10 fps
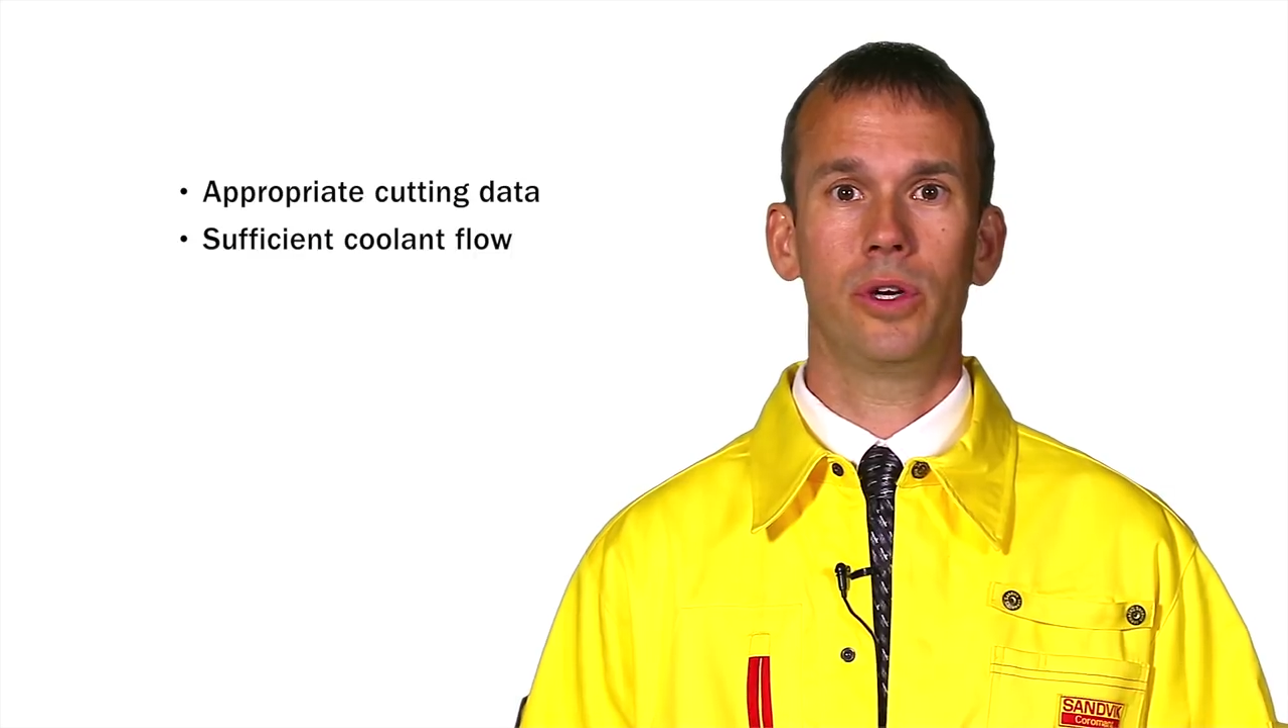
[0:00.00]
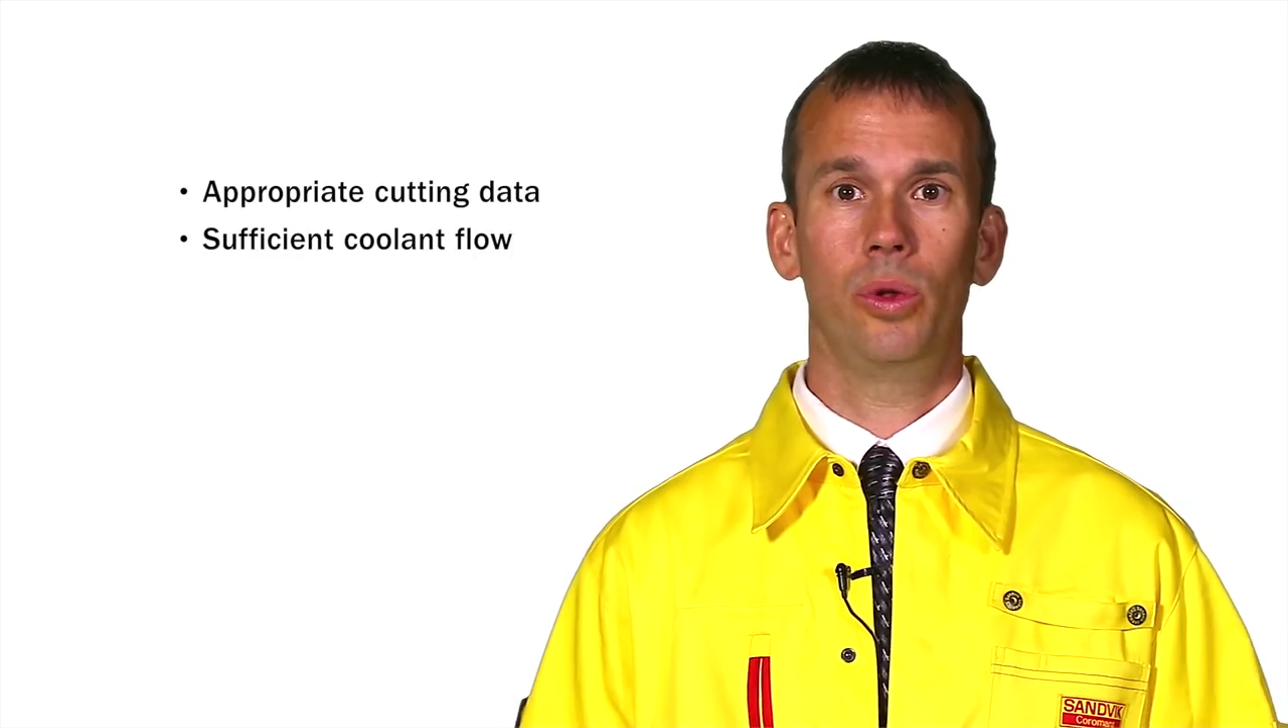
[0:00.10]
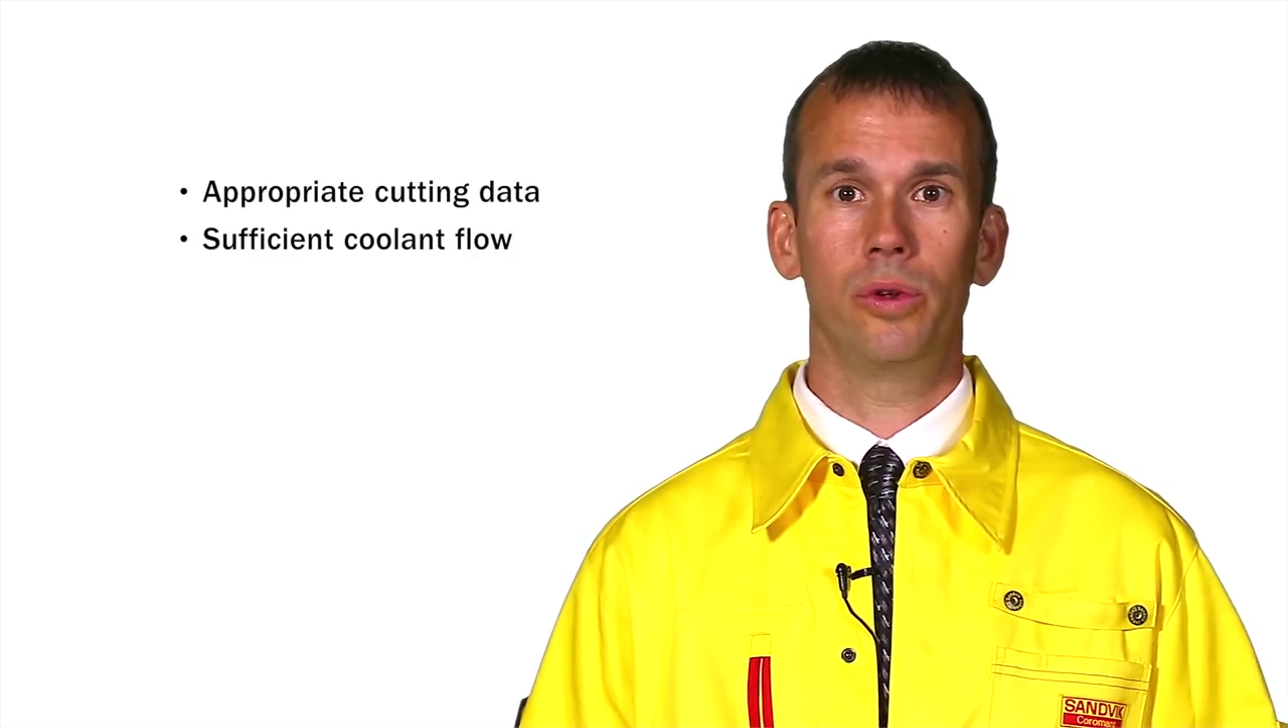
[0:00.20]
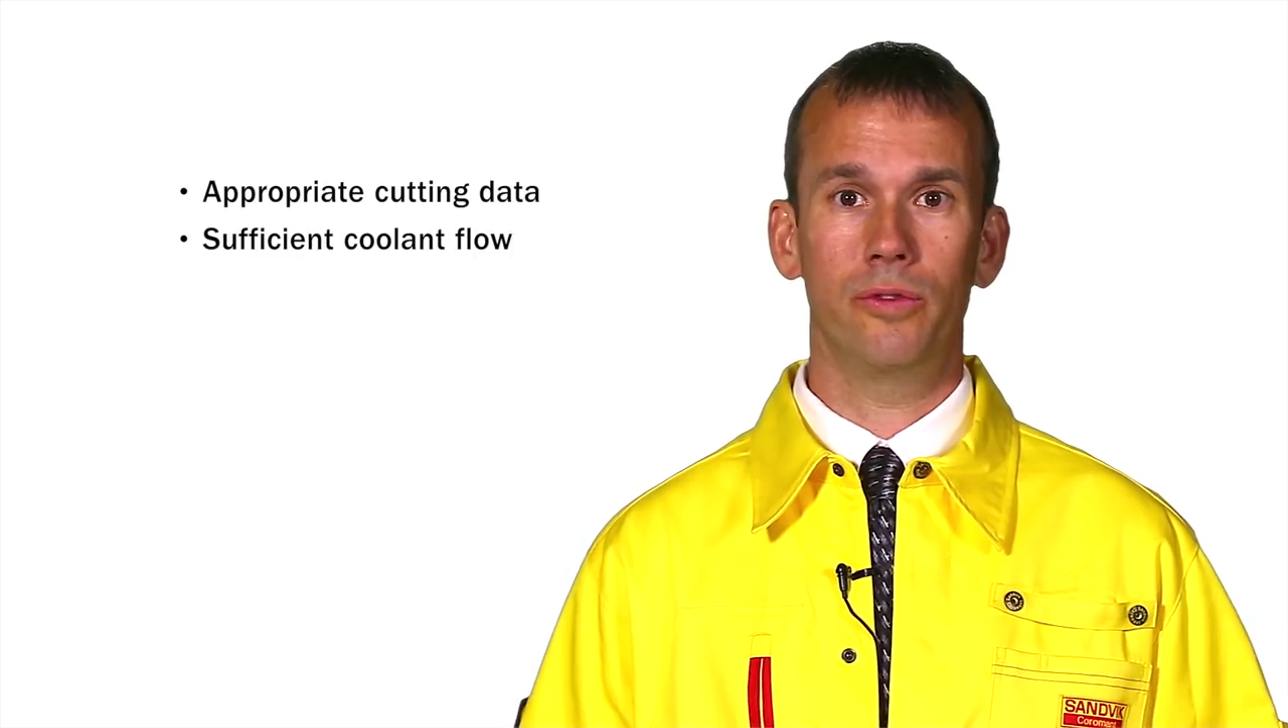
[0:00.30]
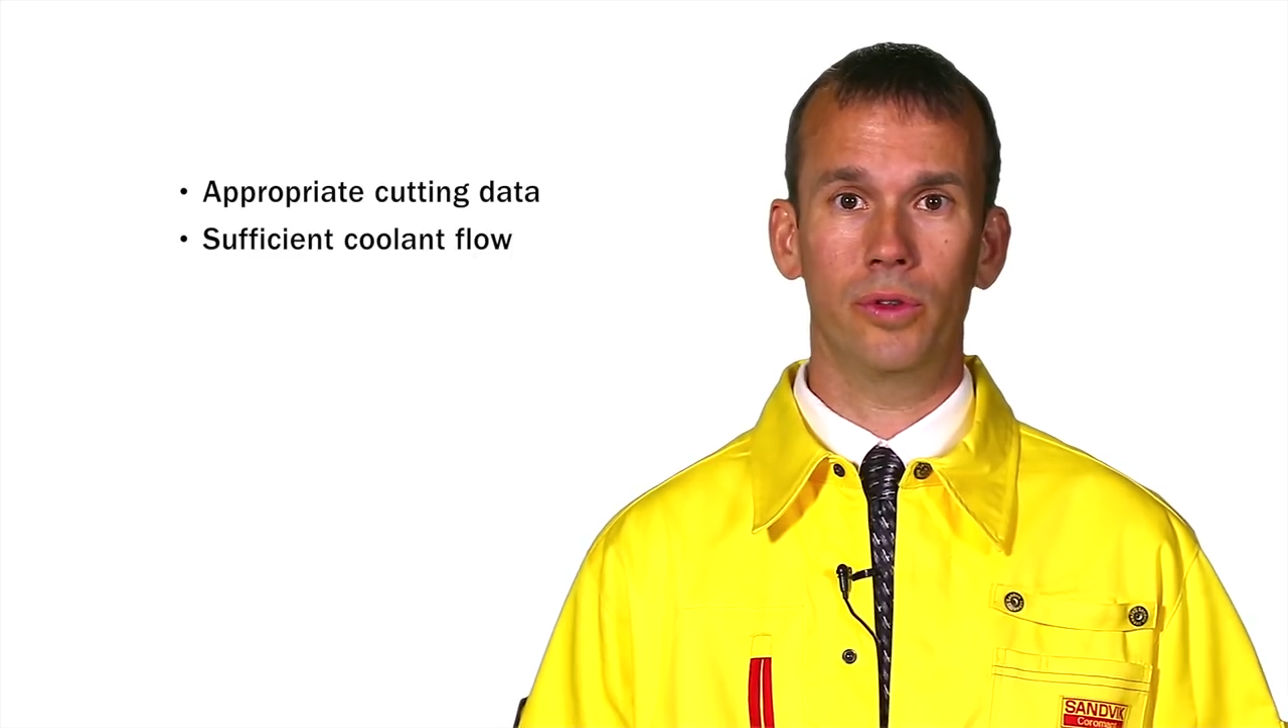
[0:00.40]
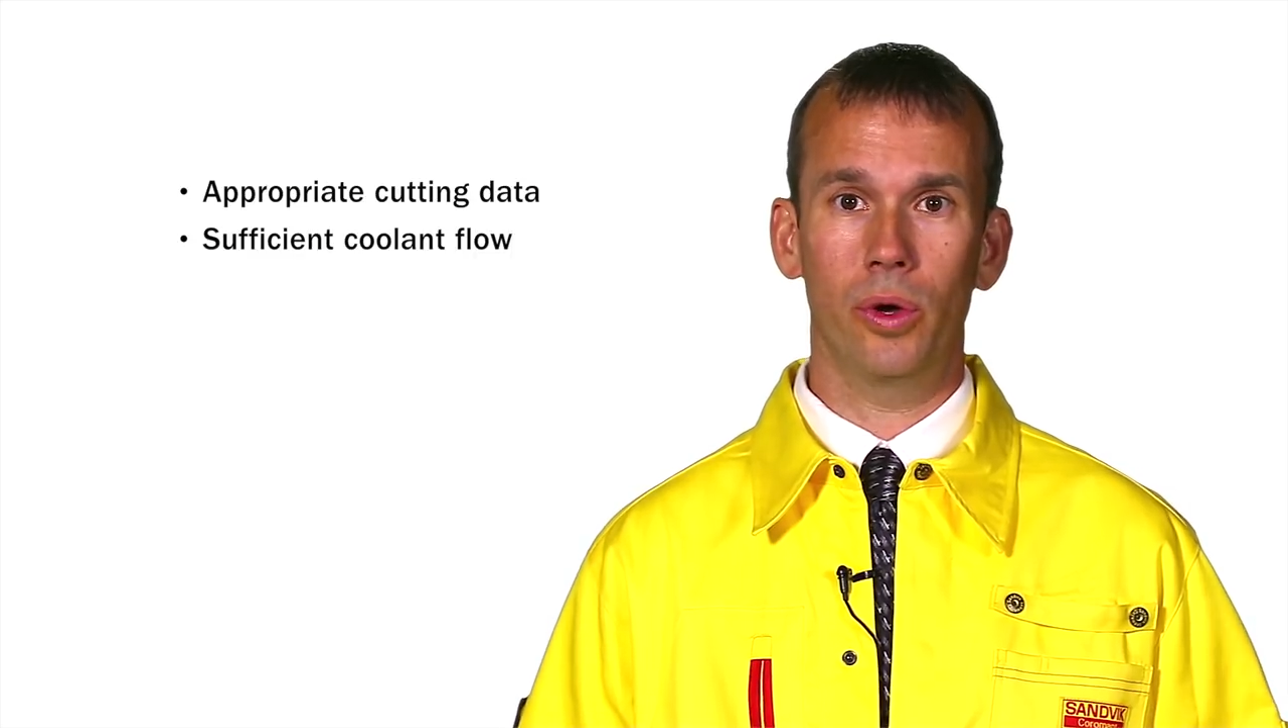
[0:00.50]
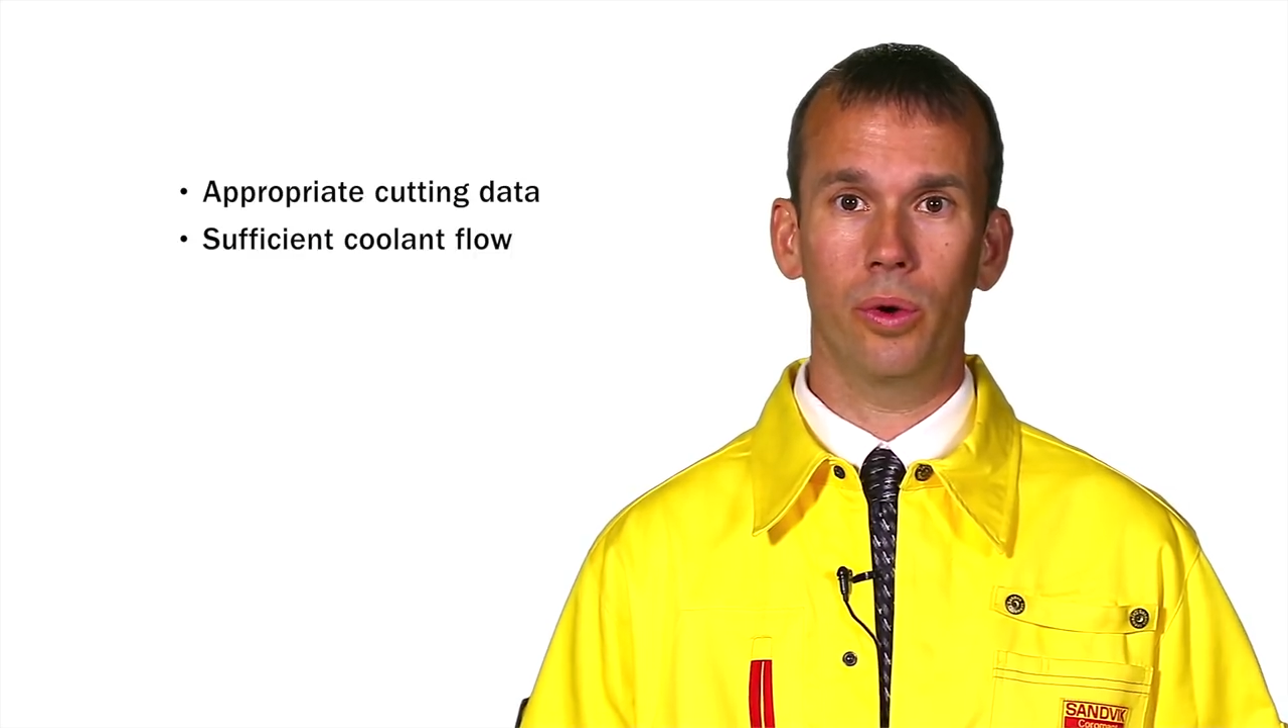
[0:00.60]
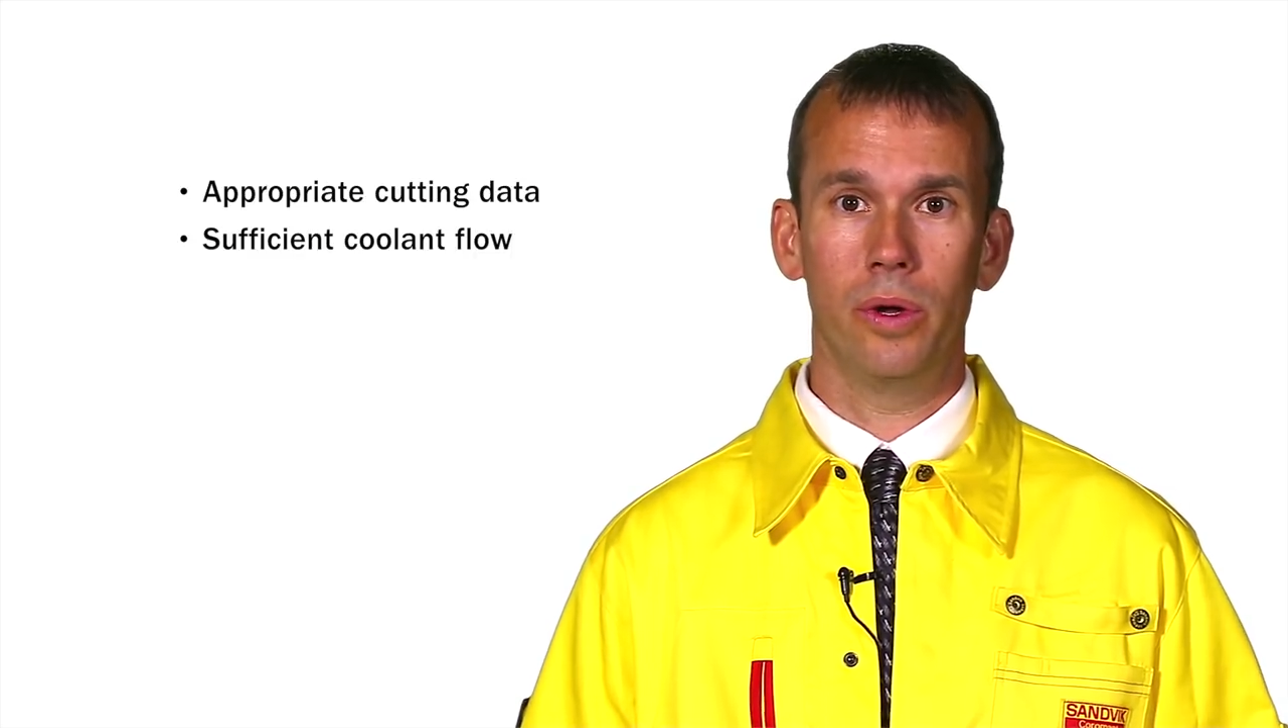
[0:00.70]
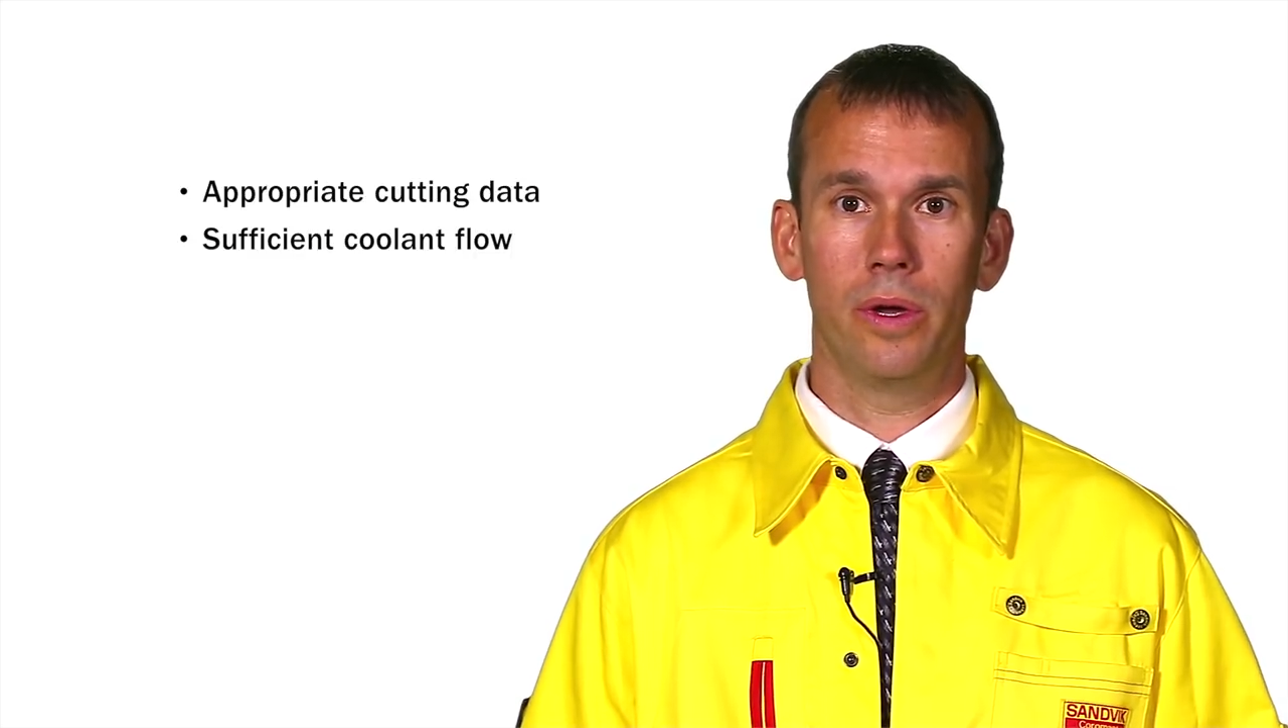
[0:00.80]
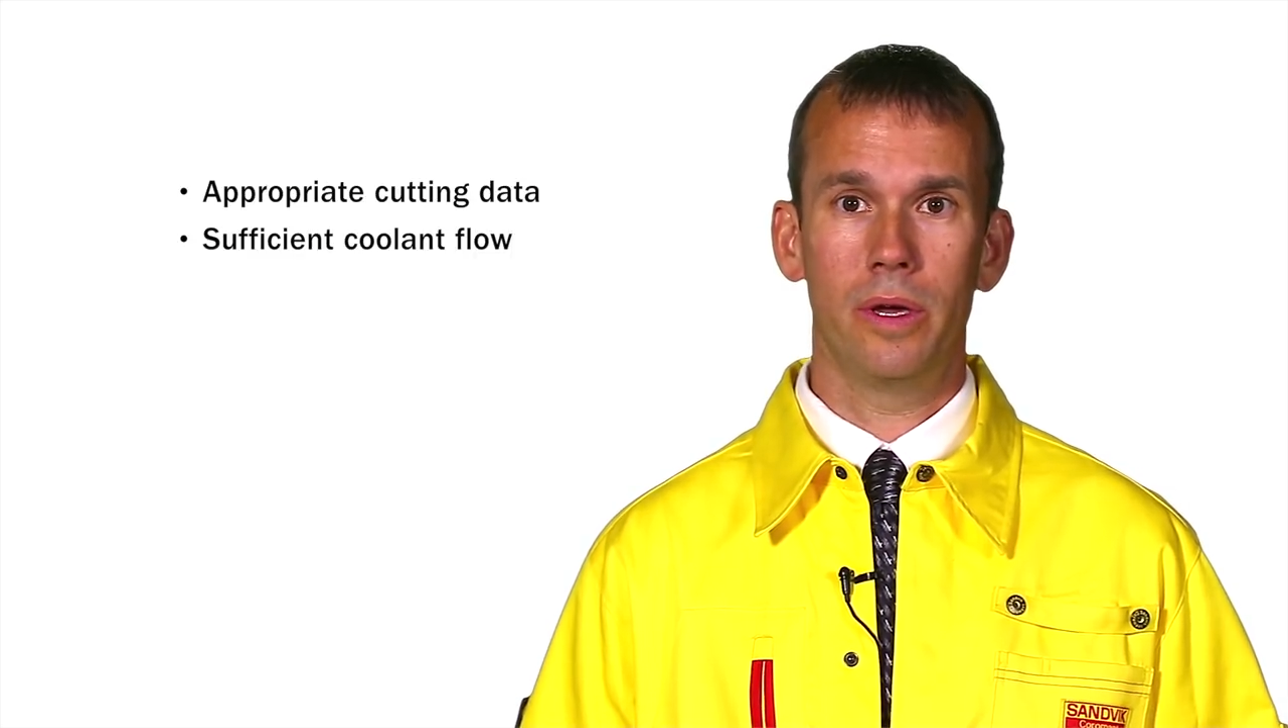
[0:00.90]
coolant
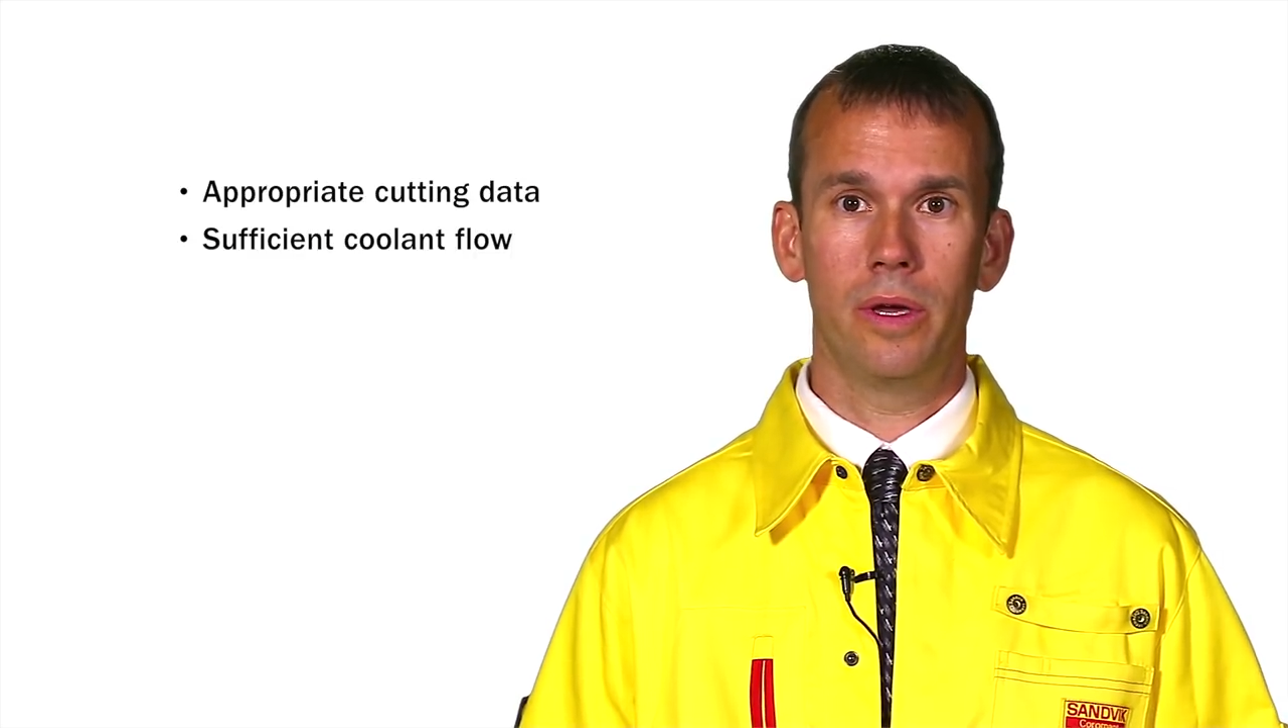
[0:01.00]
flow,